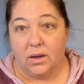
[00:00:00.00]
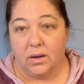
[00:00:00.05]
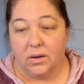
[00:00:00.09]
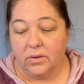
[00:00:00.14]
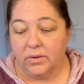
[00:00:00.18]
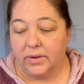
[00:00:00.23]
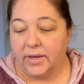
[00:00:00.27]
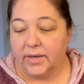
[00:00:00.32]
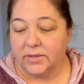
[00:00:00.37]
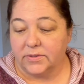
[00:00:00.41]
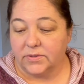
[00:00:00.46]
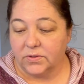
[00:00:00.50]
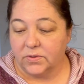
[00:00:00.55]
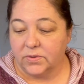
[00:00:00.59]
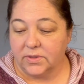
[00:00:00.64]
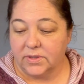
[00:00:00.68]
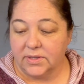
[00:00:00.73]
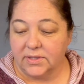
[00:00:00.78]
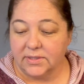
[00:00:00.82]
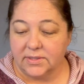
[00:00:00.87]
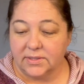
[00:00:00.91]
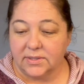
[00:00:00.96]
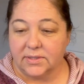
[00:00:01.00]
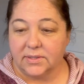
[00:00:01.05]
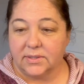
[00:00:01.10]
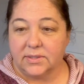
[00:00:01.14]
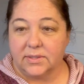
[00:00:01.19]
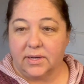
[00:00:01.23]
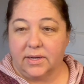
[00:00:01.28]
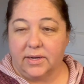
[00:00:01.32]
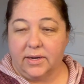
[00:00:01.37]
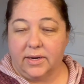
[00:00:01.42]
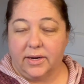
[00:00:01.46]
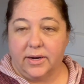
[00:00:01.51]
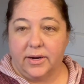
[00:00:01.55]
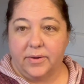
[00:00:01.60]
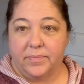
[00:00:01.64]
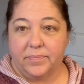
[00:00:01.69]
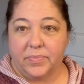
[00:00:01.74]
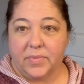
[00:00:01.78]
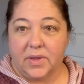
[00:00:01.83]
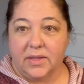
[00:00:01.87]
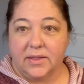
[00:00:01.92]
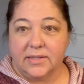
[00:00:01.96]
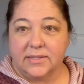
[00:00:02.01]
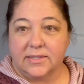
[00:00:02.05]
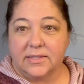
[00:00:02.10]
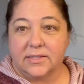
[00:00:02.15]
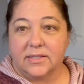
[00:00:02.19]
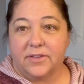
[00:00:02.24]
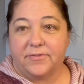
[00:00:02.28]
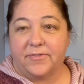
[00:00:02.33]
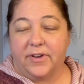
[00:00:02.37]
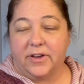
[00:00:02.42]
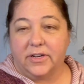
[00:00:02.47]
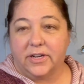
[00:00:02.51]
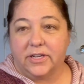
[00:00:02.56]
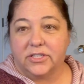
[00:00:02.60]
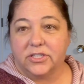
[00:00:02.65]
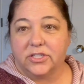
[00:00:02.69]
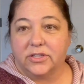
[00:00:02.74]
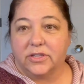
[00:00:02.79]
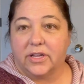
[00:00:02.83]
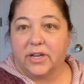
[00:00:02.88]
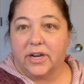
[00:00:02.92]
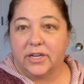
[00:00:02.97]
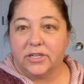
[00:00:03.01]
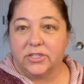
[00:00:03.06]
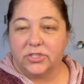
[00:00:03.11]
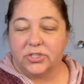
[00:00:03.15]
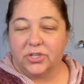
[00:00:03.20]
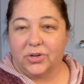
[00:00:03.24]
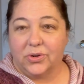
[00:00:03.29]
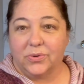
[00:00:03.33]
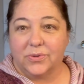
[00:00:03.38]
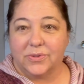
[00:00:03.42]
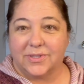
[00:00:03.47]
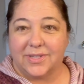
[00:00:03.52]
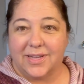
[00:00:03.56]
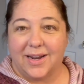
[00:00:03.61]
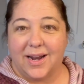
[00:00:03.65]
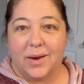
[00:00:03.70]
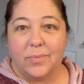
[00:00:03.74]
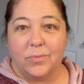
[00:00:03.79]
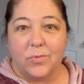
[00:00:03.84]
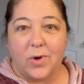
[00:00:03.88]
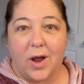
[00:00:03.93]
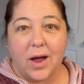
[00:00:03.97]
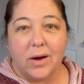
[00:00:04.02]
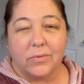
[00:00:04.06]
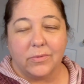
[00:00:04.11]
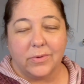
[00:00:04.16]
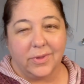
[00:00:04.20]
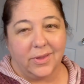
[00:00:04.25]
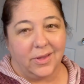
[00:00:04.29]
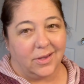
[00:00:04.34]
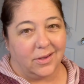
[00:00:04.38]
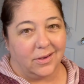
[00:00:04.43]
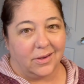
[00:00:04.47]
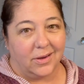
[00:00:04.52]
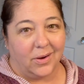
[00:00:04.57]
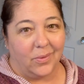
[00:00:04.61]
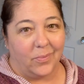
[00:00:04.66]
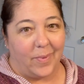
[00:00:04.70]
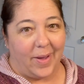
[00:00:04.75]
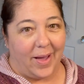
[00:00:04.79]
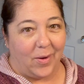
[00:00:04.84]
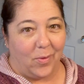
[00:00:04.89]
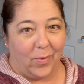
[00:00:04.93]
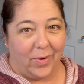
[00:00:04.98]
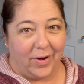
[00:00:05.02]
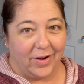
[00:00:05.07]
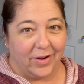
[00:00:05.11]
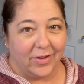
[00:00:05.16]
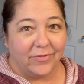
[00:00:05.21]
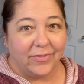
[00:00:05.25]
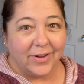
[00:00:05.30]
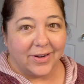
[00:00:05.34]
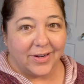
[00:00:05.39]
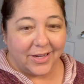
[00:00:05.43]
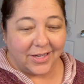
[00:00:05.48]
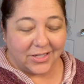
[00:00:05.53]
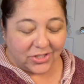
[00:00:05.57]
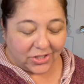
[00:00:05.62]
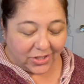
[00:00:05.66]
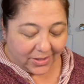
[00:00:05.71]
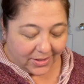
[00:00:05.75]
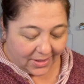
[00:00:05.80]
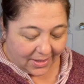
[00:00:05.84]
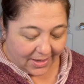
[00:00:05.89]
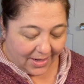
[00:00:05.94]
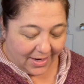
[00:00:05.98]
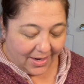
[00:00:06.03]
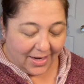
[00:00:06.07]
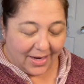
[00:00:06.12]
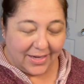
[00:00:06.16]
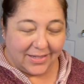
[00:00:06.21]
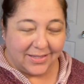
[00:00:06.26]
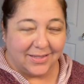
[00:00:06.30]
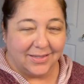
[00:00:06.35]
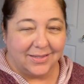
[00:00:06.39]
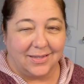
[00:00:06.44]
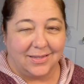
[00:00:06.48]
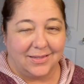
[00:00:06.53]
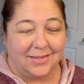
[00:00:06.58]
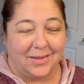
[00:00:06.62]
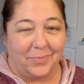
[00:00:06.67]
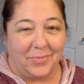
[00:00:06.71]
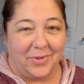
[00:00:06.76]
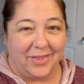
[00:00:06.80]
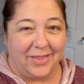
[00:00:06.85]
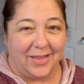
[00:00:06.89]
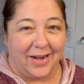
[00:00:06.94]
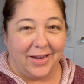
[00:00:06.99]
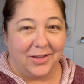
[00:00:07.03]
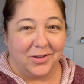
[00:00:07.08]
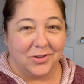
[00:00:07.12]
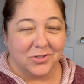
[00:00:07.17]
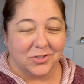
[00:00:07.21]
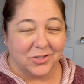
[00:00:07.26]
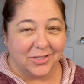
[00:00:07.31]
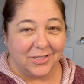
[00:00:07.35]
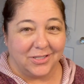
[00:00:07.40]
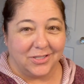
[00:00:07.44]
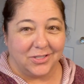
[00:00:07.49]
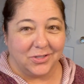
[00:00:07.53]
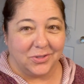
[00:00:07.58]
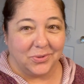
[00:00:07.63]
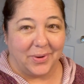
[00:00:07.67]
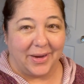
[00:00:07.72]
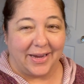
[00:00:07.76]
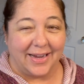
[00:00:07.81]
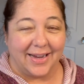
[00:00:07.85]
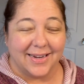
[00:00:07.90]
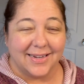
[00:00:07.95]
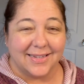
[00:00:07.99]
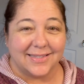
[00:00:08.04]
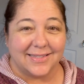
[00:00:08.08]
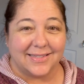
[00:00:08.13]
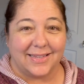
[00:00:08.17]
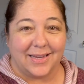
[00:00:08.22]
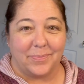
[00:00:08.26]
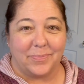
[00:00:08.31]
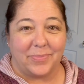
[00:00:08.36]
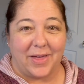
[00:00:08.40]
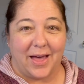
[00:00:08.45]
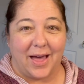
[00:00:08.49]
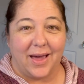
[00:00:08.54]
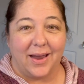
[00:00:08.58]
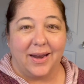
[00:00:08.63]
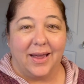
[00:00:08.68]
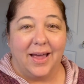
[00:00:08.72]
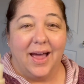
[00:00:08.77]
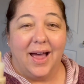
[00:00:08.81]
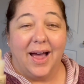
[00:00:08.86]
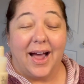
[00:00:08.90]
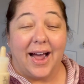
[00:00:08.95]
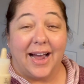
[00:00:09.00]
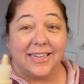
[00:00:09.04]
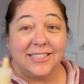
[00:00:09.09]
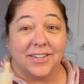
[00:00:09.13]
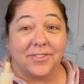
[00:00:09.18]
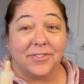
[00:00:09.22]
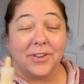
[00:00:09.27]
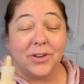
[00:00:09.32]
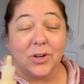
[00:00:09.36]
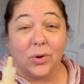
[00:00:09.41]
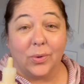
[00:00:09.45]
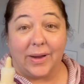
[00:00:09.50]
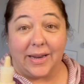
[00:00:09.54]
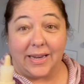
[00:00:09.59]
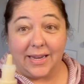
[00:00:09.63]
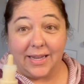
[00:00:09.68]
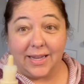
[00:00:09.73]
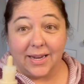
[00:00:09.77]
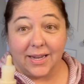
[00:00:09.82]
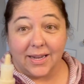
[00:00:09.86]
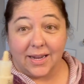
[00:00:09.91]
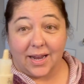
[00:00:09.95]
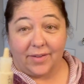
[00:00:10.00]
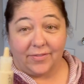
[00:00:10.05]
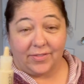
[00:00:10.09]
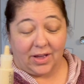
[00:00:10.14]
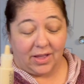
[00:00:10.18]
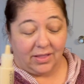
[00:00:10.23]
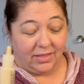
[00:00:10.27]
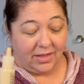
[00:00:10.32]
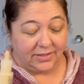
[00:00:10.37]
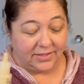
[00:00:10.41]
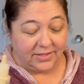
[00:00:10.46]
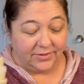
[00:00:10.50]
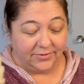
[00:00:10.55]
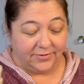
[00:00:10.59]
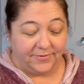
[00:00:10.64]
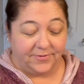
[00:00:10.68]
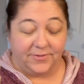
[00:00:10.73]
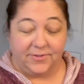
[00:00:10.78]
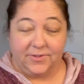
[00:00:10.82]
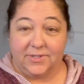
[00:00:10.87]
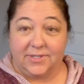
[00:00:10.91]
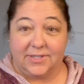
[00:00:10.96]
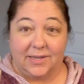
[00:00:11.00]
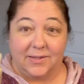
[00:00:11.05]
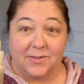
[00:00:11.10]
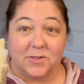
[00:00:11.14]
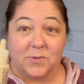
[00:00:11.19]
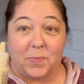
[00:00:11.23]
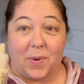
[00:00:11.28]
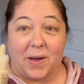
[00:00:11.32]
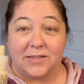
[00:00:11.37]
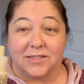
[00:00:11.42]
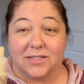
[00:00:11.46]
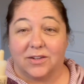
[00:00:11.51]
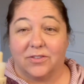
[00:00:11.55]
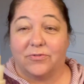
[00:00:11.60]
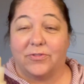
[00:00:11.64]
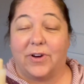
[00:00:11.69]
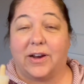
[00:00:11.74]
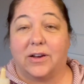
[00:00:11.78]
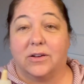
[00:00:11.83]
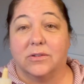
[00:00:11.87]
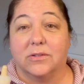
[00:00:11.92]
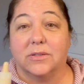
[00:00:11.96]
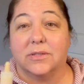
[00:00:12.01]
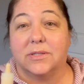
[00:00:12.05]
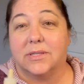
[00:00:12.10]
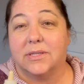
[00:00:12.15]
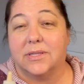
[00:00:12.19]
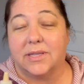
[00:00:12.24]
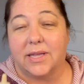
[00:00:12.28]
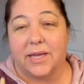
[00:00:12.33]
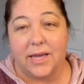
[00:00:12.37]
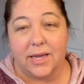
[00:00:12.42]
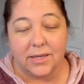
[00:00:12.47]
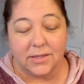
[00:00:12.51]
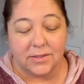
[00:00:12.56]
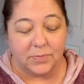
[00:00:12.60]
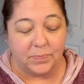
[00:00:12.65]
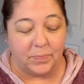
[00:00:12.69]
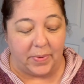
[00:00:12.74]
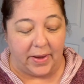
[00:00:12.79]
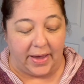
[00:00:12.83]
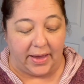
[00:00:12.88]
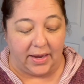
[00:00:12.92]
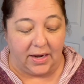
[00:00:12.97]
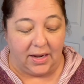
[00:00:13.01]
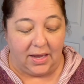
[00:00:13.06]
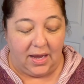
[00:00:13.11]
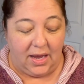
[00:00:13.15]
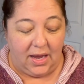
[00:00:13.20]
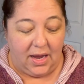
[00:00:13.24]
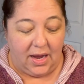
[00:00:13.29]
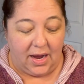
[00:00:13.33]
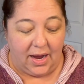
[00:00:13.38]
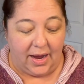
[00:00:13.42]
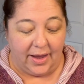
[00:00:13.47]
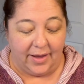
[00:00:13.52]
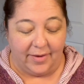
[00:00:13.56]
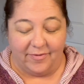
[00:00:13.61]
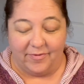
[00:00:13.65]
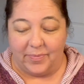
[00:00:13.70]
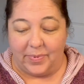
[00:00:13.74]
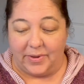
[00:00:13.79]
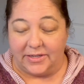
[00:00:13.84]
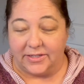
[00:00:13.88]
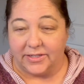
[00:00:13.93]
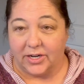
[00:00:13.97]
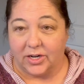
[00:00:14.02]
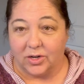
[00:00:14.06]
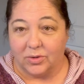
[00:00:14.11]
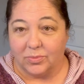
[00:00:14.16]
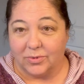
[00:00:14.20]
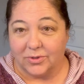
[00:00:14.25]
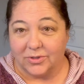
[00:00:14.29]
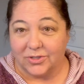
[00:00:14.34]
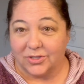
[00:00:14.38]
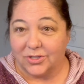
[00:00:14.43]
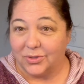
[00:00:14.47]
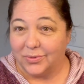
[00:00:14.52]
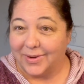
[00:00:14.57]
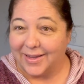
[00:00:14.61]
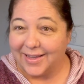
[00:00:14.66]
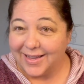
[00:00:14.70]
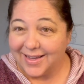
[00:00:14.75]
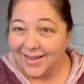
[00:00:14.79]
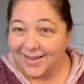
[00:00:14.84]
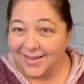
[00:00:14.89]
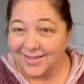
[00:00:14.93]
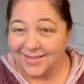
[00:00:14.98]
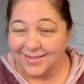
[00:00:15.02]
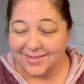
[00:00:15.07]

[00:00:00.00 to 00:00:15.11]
Okay, so this is the foundation that I chose, and I'm not really good about wearing foundation. It's just not something that I usually do. I kind of skip that. I definitely know I need it. I've got lots of sunspots and freckles and things, but I have been terrible doing it.